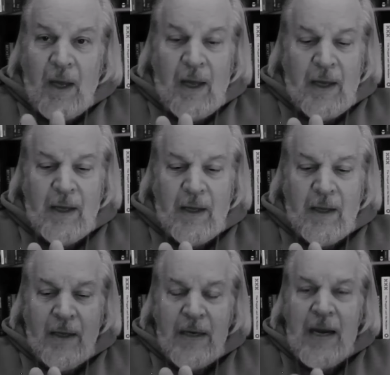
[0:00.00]

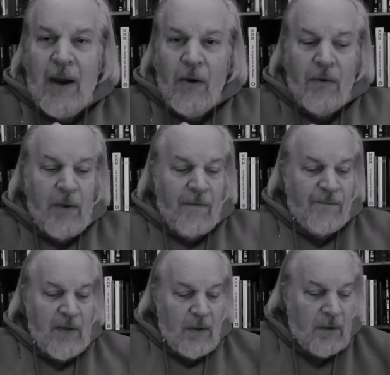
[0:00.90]
narrow your
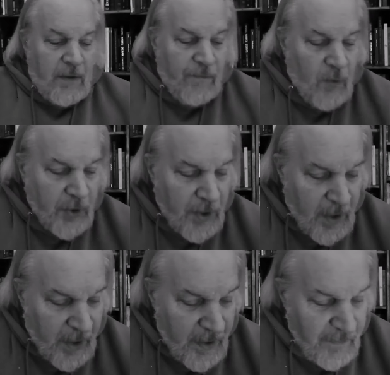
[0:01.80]
field of
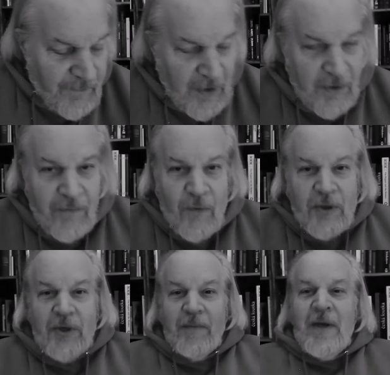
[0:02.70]

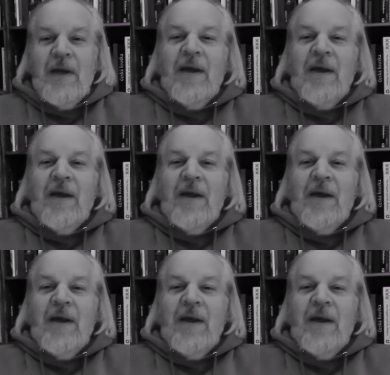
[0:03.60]
worship.